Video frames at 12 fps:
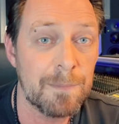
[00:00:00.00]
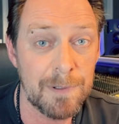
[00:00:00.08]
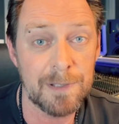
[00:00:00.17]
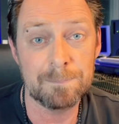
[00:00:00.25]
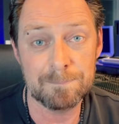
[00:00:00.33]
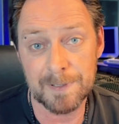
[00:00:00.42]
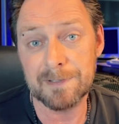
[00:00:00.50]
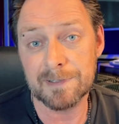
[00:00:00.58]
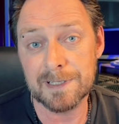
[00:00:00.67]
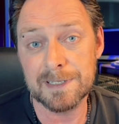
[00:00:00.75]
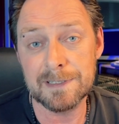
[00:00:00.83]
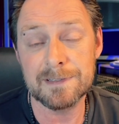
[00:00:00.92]
but
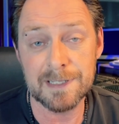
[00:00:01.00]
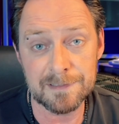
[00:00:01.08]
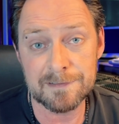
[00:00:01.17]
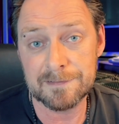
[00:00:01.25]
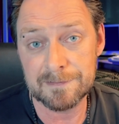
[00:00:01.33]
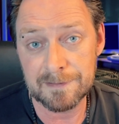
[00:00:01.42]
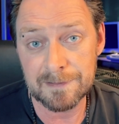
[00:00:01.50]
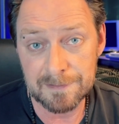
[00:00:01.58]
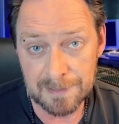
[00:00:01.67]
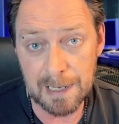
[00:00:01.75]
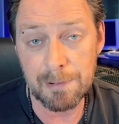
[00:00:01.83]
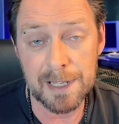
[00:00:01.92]
basically that's
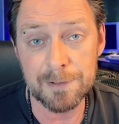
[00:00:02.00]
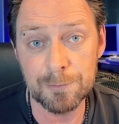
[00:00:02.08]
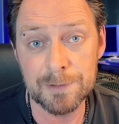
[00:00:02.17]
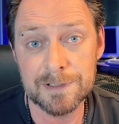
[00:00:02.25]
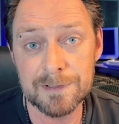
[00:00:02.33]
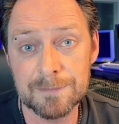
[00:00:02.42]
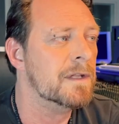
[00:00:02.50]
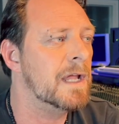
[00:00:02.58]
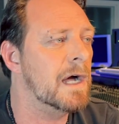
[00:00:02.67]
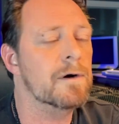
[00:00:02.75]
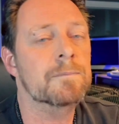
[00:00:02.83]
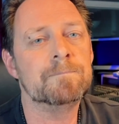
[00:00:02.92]
how I do it.
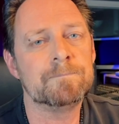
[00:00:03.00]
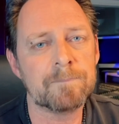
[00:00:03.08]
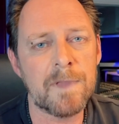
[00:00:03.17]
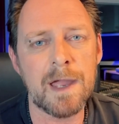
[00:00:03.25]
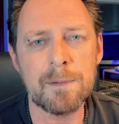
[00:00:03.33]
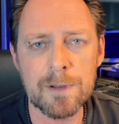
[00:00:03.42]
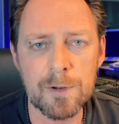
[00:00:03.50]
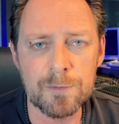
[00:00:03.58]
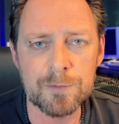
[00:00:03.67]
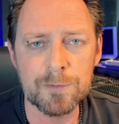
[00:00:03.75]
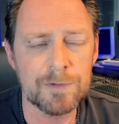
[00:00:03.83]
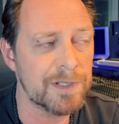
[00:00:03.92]
Now, I'm
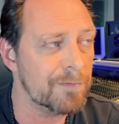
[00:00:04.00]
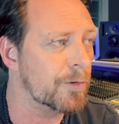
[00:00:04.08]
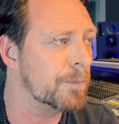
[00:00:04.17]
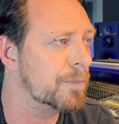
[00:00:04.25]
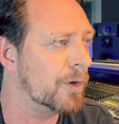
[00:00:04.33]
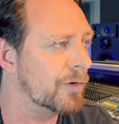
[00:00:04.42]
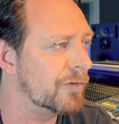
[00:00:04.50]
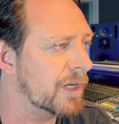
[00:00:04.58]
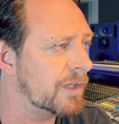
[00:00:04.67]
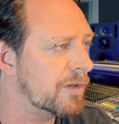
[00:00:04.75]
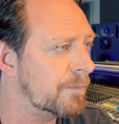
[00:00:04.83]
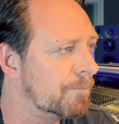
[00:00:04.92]
going to a different
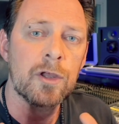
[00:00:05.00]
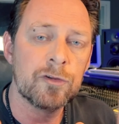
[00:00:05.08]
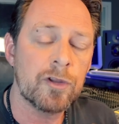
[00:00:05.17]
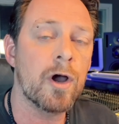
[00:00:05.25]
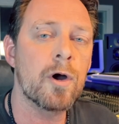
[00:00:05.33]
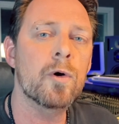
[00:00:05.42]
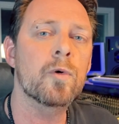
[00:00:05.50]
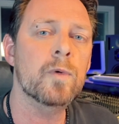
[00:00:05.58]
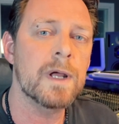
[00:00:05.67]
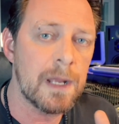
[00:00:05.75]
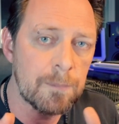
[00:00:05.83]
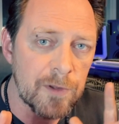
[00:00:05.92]
project. So
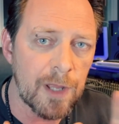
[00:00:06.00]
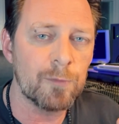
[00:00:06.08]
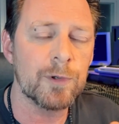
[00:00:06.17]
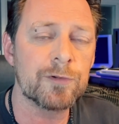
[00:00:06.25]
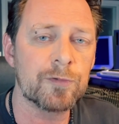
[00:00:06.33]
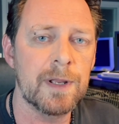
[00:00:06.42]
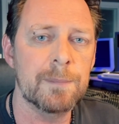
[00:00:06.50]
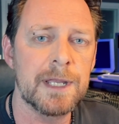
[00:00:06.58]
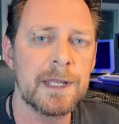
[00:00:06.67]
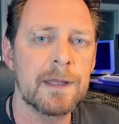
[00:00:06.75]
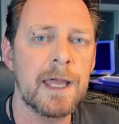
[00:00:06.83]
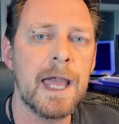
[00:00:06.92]
when I'm done with
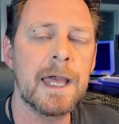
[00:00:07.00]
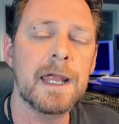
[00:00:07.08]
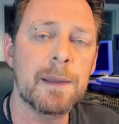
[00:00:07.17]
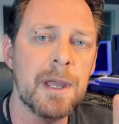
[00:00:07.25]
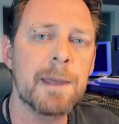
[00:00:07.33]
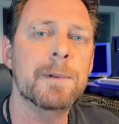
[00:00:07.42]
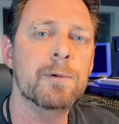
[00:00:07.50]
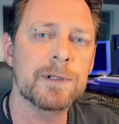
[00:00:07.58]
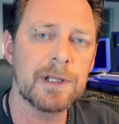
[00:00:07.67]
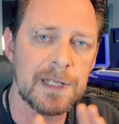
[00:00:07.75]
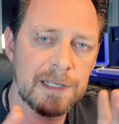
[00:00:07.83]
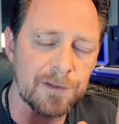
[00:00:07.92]
trimming and I'm happy with
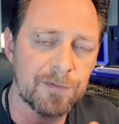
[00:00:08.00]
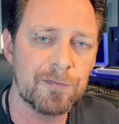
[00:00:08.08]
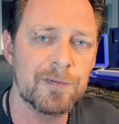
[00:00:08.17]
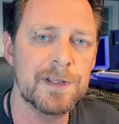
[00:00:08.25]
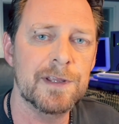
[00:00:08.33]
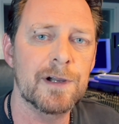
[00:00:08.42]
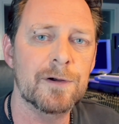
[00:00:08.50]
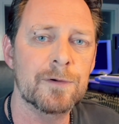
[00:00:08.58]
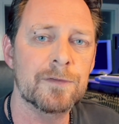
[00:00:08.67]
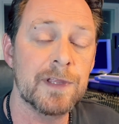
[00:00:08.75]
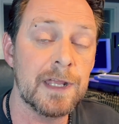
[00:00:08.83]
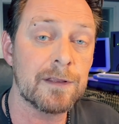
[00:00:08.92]
the length of the video,
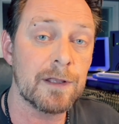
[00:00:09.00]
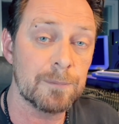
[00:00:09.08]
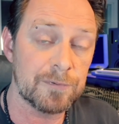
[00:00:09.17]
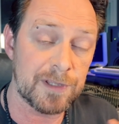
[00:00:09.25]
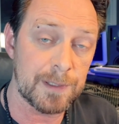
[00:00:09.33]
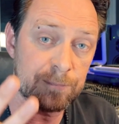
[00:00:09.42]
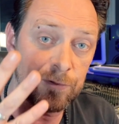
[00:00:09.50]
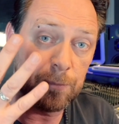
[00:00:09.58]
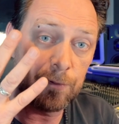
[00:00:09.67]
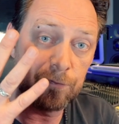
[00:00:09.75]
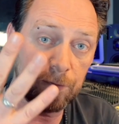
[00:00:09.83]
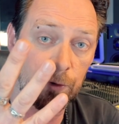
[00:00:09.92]
then comes steps
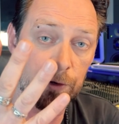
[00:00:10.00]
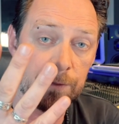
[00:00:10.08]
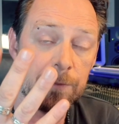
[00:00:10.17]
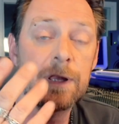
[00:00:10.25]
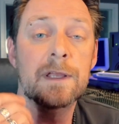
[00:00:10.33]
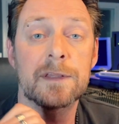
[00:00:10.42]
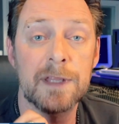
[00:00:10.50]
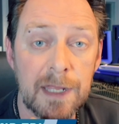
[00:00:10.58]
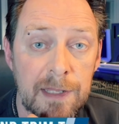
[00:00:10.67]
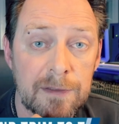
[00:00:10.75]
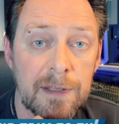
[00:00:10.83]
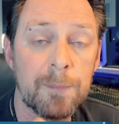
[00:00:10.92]
number 4.
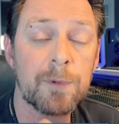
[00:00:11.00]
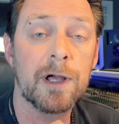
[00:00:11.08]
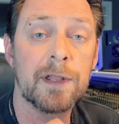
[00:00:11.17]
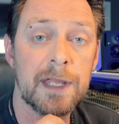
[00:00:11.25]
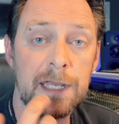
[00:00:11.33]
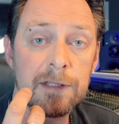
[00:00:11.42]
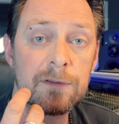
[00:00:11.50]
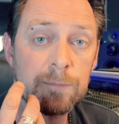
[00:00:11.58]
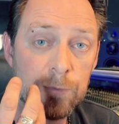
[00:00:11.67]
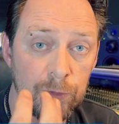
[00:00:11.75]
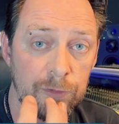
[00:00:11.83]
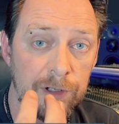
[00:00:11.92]
Then I'm gonna add
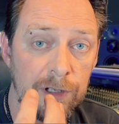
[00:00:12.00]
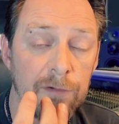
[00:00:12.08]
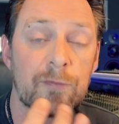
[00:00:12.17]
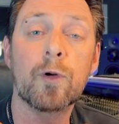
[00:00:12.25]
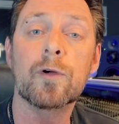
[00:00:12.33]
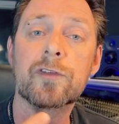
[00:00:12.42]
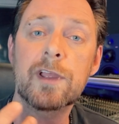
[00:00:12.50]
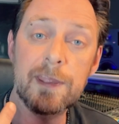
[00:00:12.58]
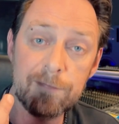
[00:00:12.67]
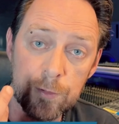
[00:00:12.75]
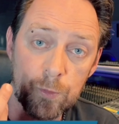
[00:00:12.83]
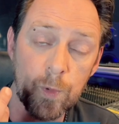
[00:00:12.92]
music. Of course,
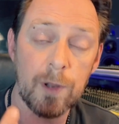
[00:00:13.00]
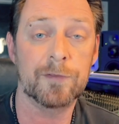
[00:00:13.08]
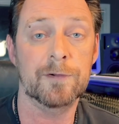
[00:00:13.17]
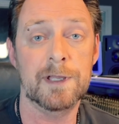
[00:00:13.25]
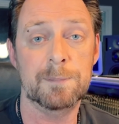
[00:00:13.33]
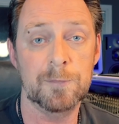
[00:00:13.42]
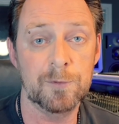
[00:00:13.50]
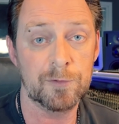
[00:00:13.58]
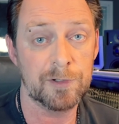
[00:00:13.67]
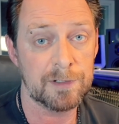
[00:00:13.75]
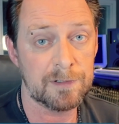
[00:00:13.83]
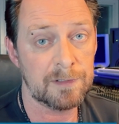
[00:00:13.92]
if you want to add
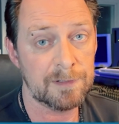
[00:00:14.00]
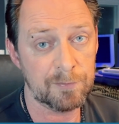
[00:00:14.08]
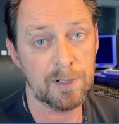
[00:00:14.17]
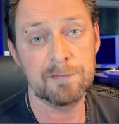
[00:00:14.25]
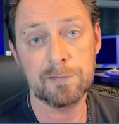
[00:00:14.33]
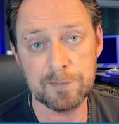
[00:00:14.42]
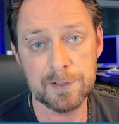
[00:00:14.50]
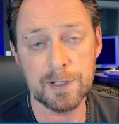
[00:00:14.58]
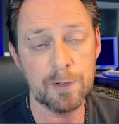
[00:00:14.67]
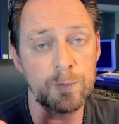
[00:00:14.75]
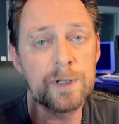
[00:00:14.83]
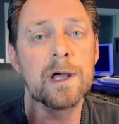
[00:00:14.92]
music, if you have a
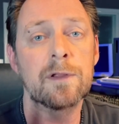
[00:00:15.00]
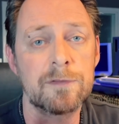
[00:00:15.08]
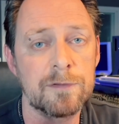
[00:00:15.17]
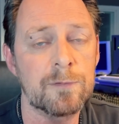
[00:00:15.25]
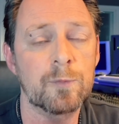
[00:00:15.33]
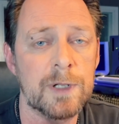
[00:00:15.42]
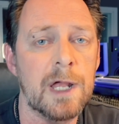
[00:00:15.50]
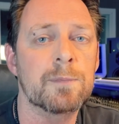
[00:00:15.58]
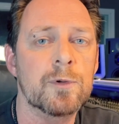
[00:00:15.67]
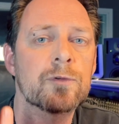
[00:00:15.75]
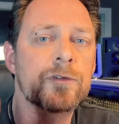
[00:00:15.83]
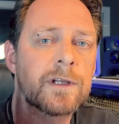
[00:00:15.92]
video without
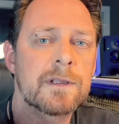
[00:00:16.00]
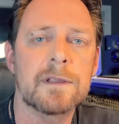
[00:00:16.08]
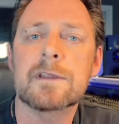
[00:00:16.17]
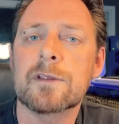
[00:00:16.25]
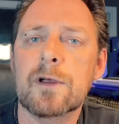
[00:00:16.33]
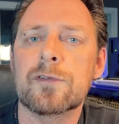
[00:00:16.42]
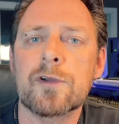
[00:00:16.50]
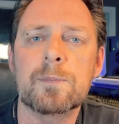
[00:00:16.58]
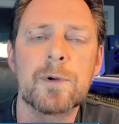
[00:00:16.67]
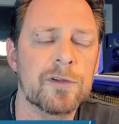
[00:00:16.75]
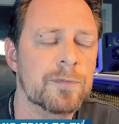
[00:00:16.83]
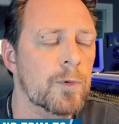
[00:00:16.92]
music, it's also
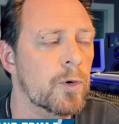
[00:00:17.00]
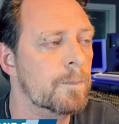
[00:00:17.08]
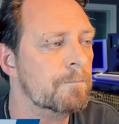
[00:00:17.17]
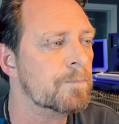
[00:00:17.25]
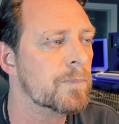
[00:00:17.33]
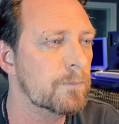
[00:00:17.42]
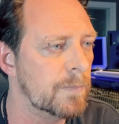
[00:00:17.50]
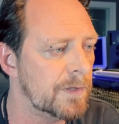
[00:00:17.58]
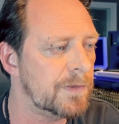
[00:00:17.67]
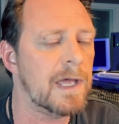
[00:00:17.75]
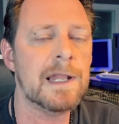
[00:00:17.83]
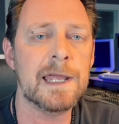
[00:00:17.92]
possible.
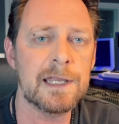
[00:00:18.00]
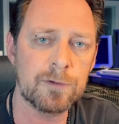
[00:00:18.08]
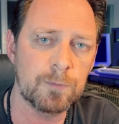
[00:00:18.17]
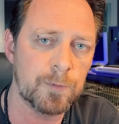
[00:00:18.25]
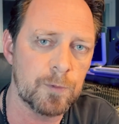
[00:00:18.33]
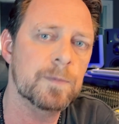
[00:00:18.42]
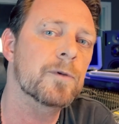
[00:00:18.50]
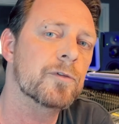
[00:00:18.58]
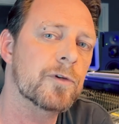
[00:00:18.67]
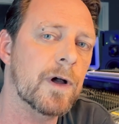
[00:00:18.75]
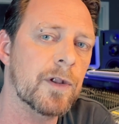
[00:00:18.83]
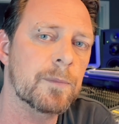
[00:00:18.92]
But I like to put
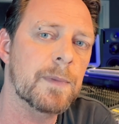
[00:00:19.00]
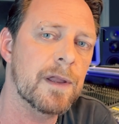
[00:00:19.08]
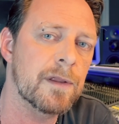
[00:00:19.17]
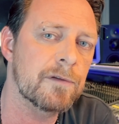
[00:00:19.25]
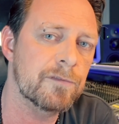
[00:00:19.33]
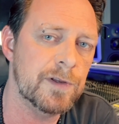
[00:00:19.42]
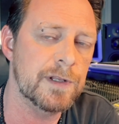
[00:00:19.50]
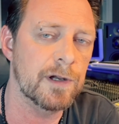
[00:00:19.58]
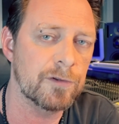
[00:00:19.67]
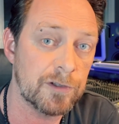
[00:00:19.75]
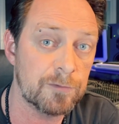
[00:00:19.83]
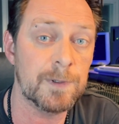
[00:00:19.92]
music under my
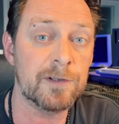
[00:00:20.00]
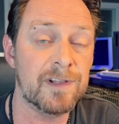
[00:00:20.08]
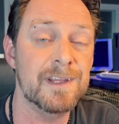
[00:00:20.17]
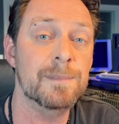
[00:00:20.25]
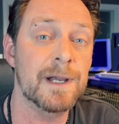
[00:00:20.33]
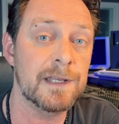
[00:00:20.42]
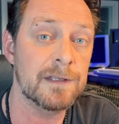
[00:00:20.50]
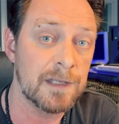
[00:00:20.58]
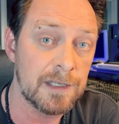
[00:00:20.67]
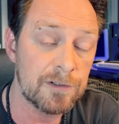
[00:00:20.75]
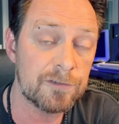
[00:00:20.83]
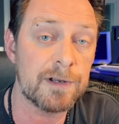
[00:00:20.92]
videos, especially my
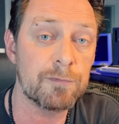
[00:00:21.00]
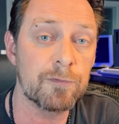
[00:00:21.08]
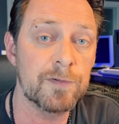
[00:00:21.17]
travel